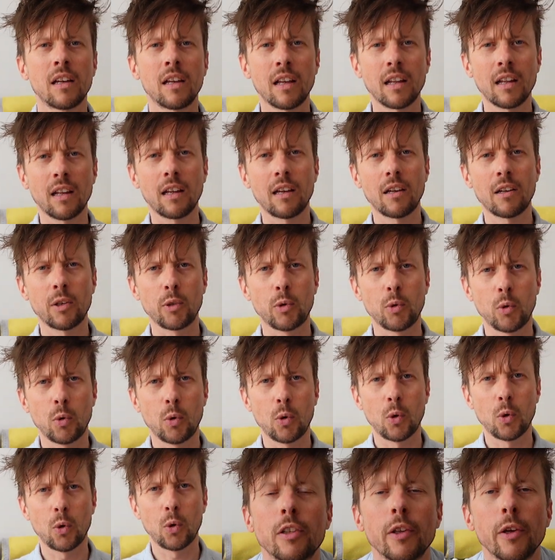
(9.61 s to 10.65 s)
Hello.
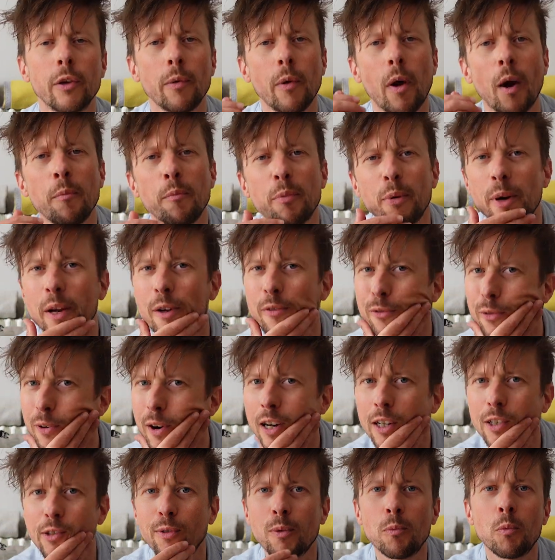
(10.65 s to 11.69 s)
So I'm pretty
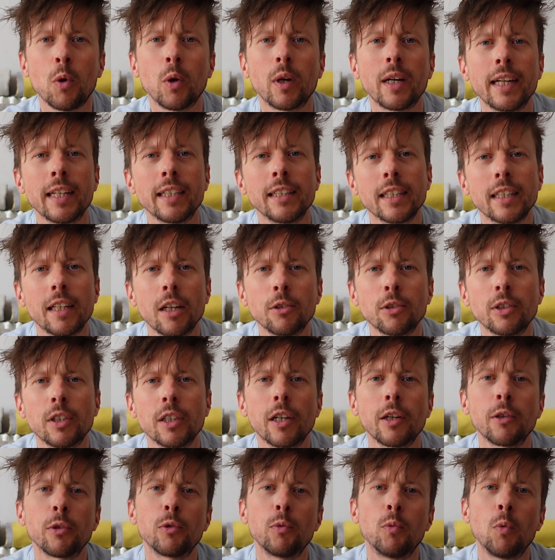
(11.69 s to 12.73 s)
fresh from walking the Coast to
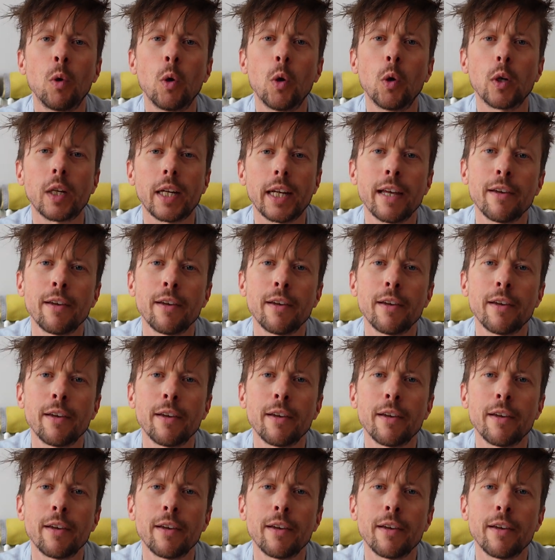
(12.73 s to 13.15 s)
Coast Walk.